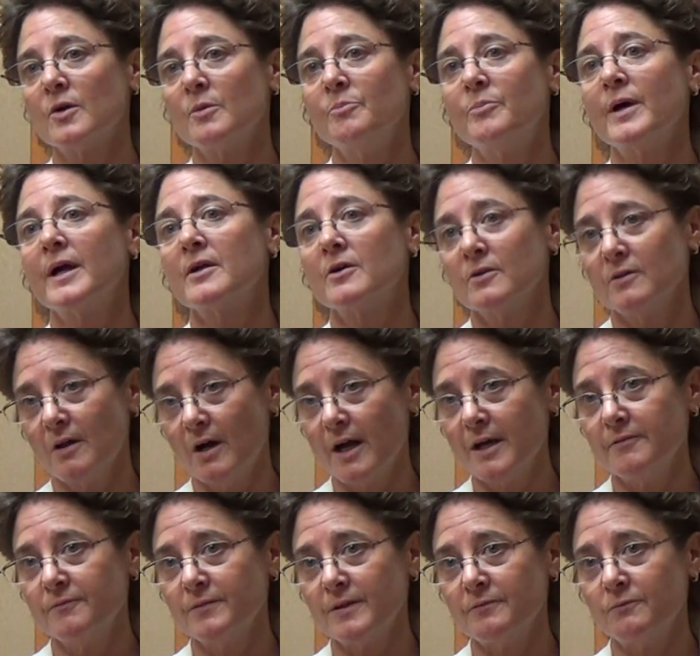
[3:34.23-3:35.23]
a better
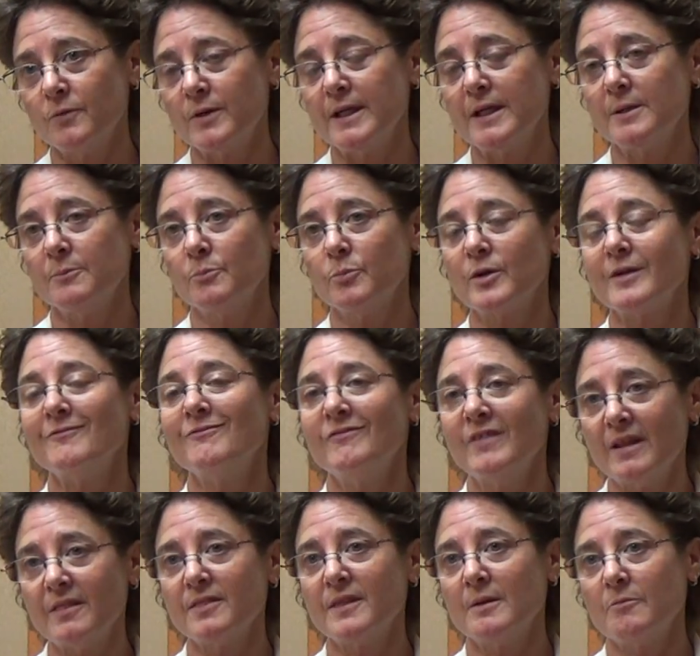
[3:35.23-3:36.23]
life if we can
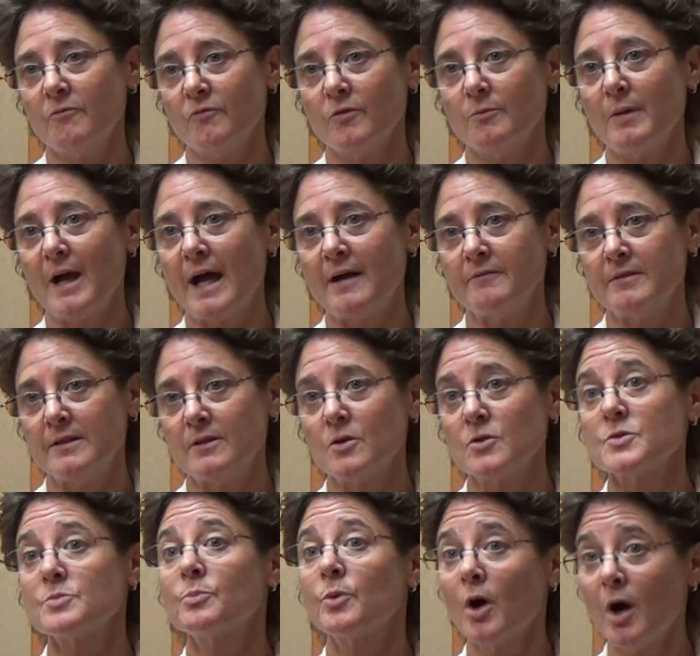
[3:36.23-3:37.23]
prevent them from having
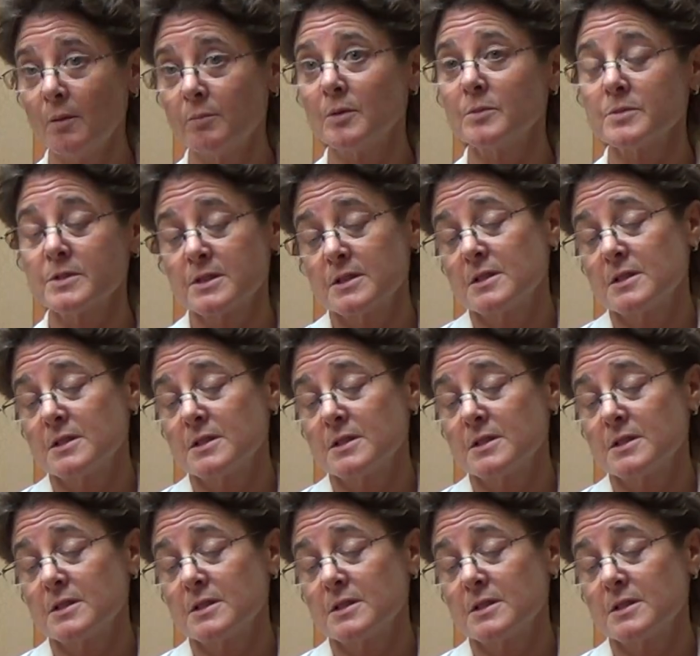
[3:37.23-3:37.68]
those problems.